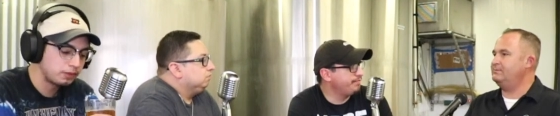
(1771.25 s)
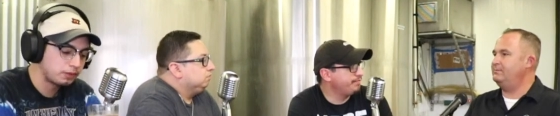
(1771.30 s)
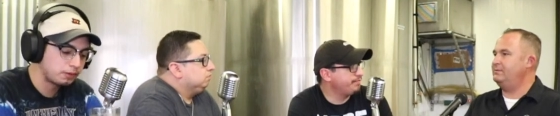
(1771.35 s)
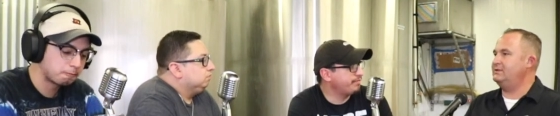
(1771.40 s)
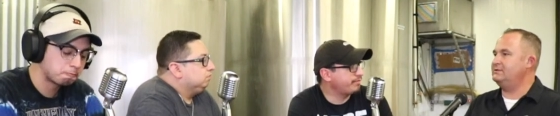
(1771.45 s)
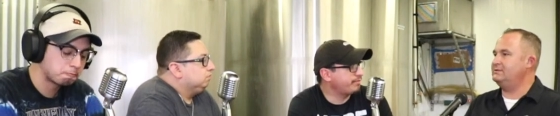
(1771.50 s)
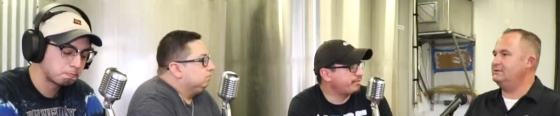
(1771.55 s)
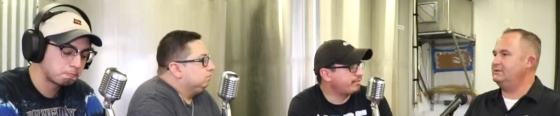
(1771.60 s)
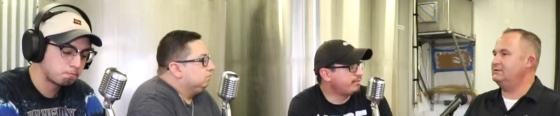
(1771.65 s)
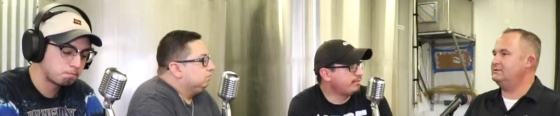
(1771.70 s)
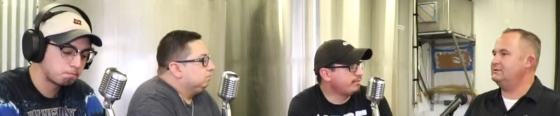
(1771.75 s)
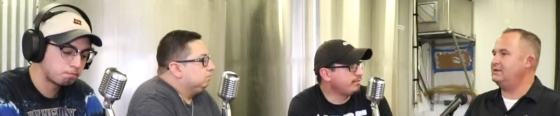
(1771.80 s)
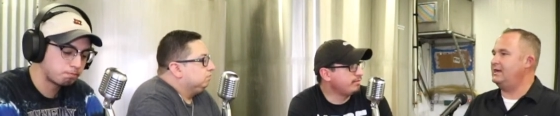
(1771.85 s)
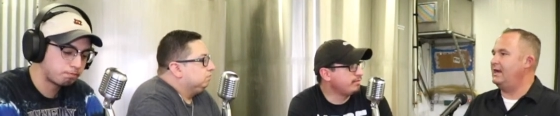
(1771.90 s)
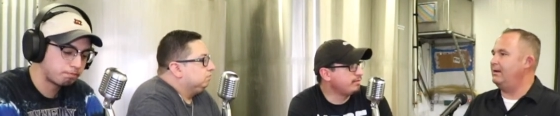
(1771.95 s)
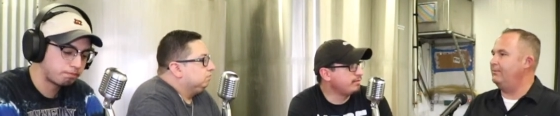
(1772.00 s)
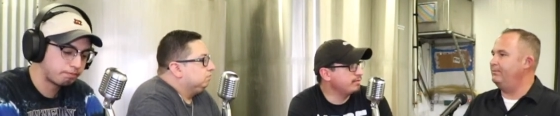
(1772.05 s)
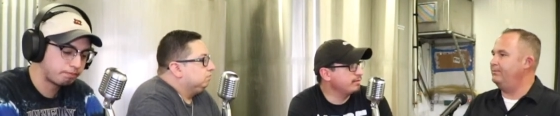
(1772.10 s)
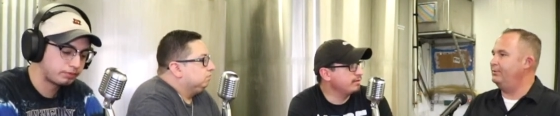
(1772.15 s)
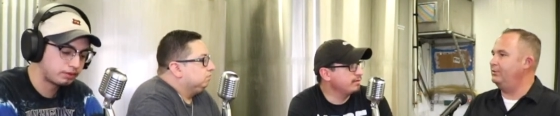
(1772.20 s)
Speaker 1: business
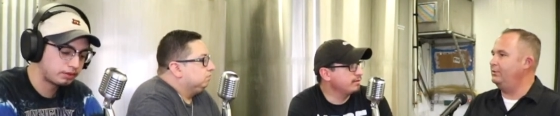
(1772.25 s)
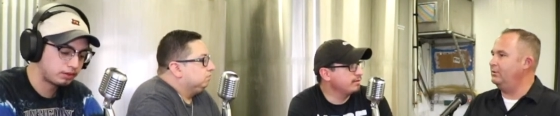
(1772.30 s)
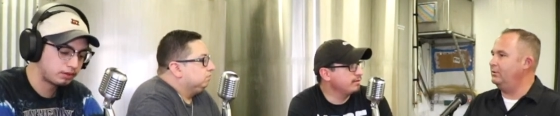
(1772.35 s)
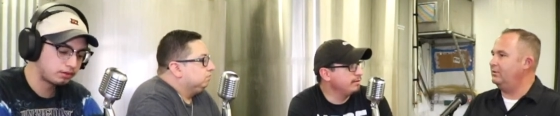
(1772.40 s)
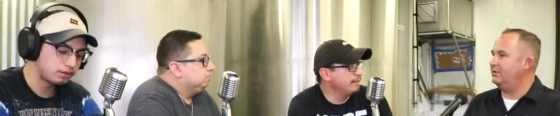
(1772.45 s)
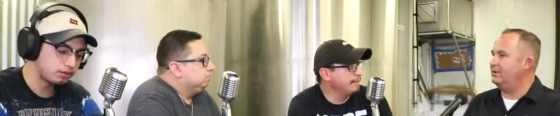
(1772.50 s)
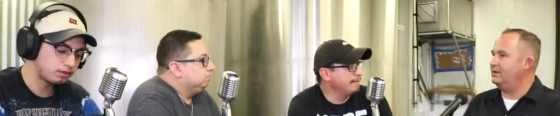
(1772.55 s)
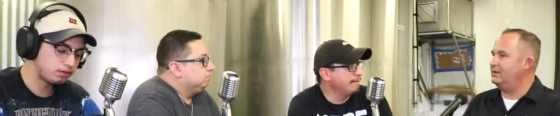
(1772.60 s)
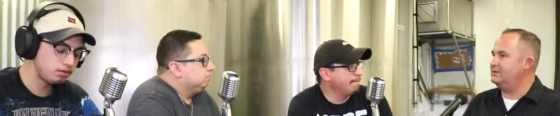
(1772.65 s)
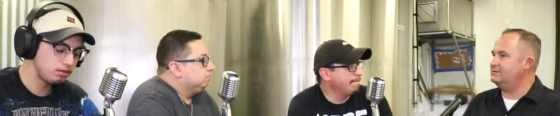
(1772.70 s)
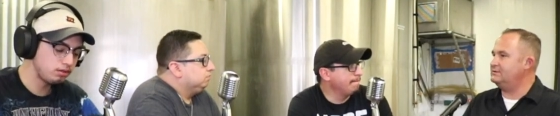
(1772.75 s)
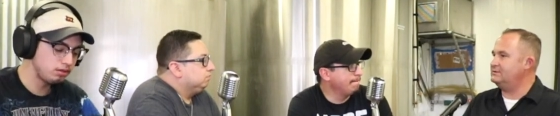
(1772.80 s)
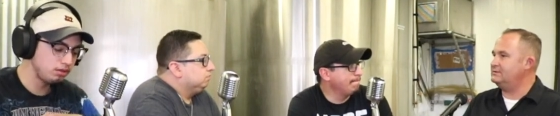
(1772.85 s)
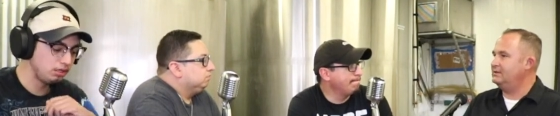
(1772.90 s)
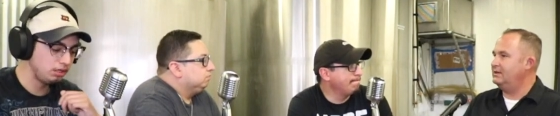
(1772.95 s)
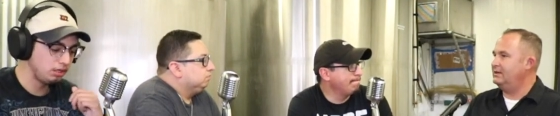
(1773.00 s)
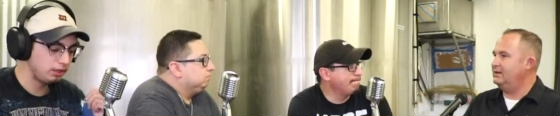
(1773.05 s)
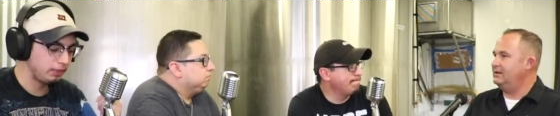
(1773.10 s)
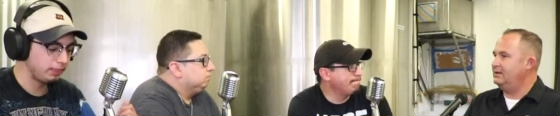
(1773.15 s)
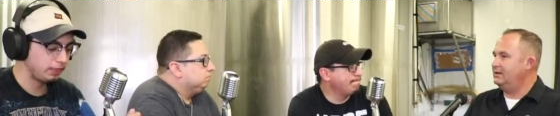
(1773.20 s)
at
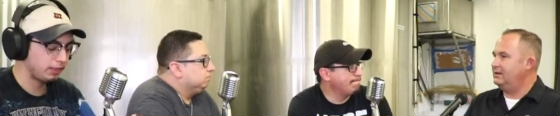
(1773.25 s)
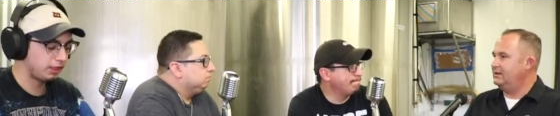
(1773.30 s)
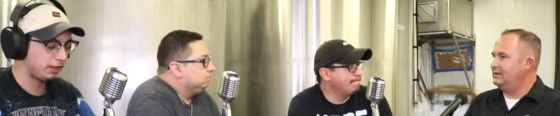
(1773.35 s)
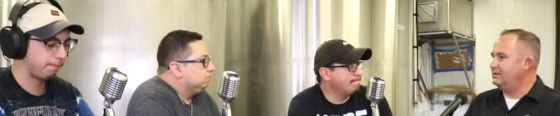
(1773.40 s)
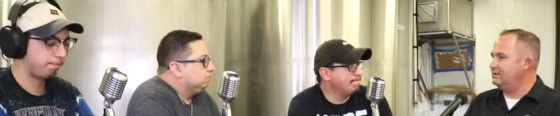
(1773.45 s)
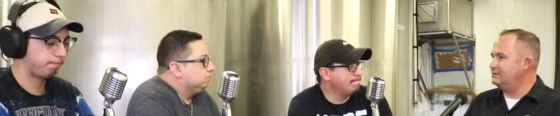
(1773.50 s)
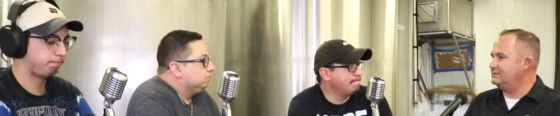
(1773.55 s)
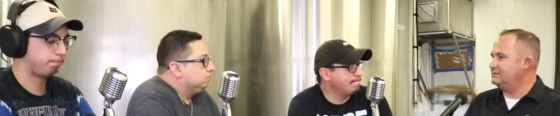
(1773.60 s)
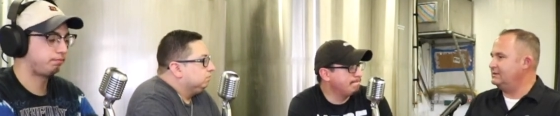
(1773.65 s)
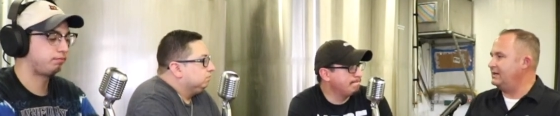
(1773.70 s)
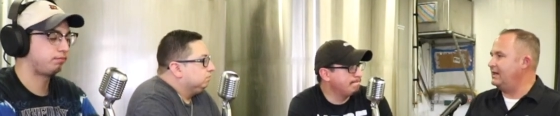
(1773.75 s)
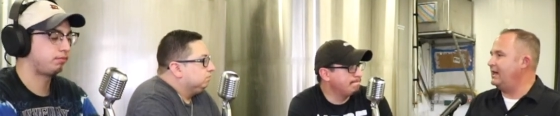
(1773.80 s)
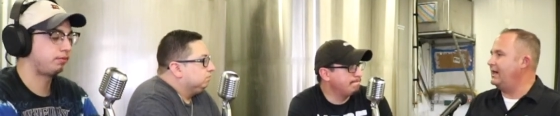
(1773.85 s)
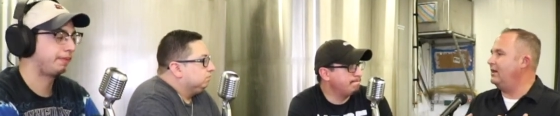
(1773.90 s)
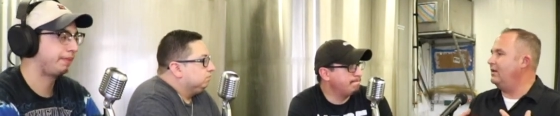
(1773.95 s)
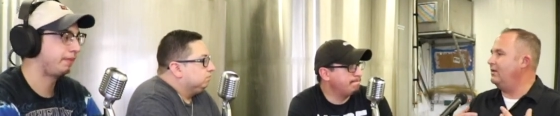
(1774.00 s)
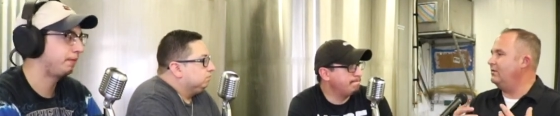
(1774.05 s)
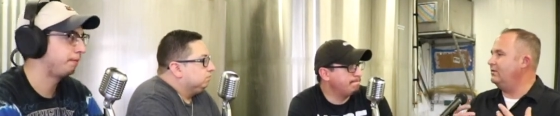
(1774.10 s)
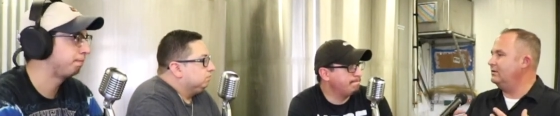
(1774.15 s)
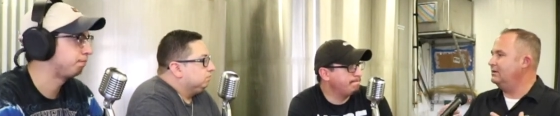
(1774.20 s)
breweries is
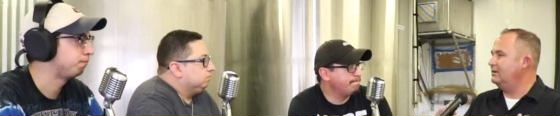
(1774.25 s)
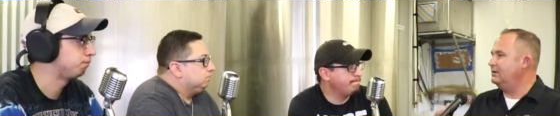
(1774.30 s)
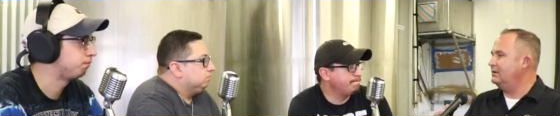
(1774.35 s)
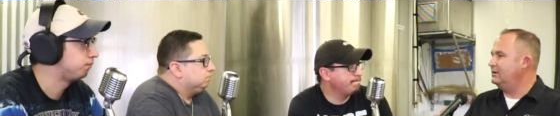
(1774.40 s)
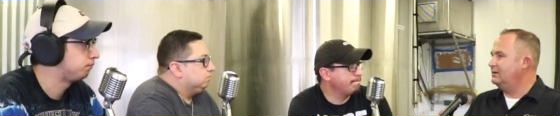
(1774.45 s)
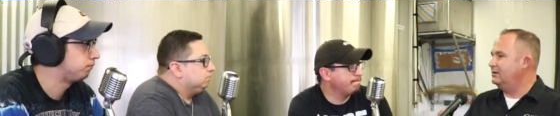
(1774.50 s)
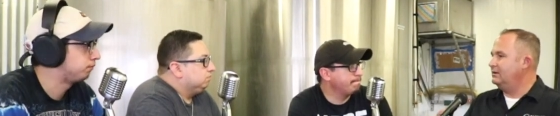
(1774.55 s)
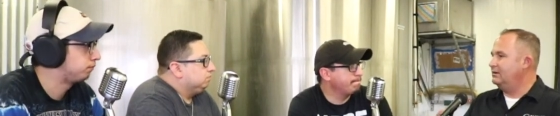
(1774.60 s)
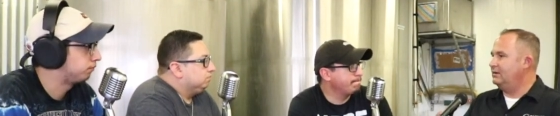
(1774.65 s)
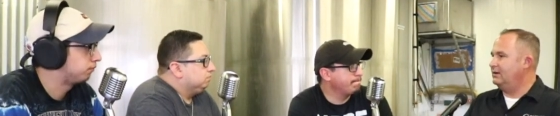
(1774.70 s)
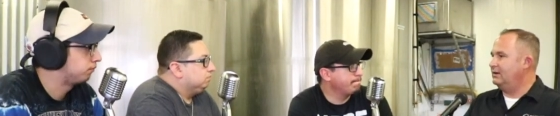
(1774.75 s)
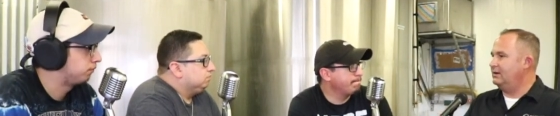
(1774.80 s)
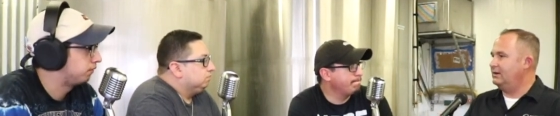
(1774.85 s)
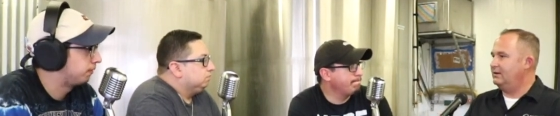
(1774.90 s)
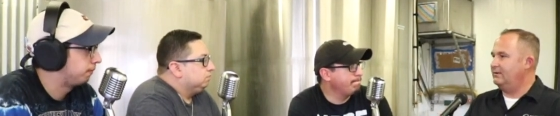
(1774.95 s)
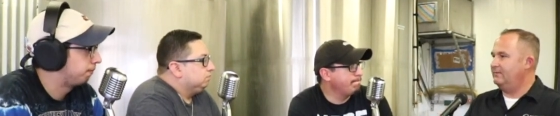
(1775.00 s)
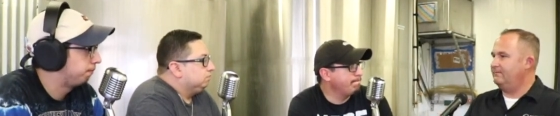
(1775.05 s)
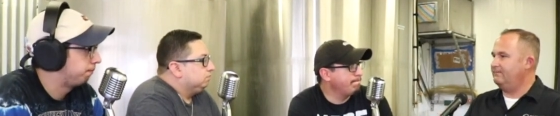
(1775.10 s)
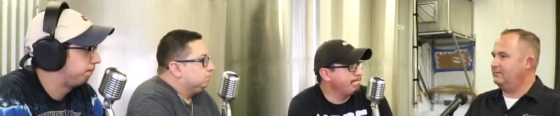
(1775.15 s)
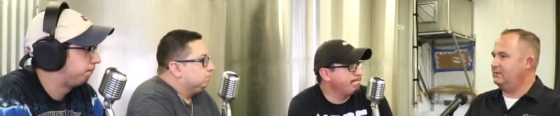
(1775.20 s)
now
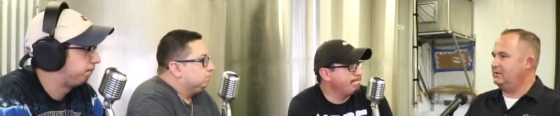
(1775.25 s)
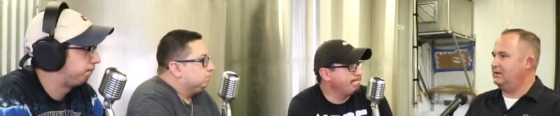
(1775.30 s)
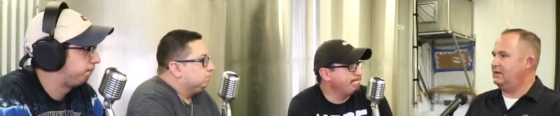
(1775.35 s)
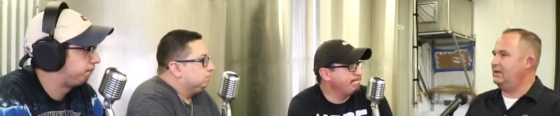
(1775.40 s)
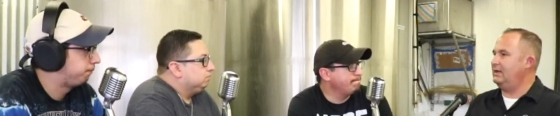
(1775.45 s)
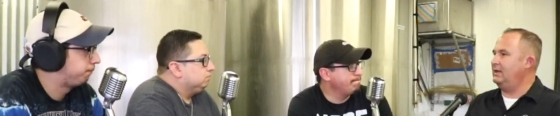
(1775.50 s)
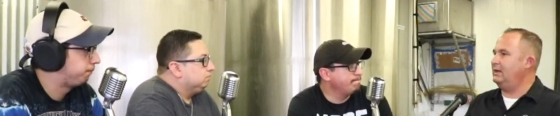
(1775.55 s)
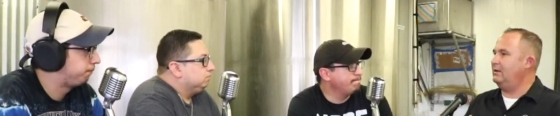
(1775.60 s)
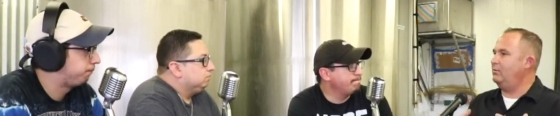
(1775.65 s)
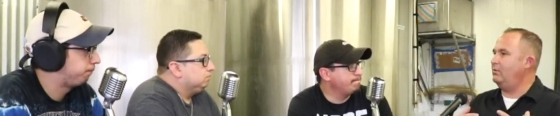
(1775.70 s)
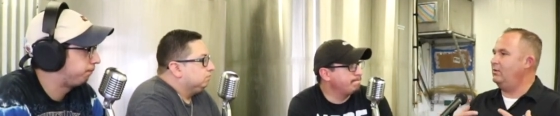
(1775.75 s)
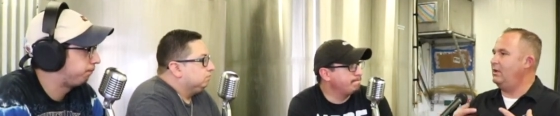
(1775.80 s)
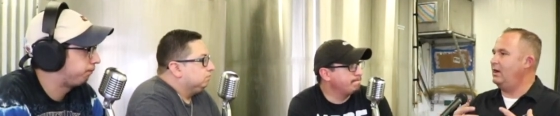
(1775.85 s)
Um, getting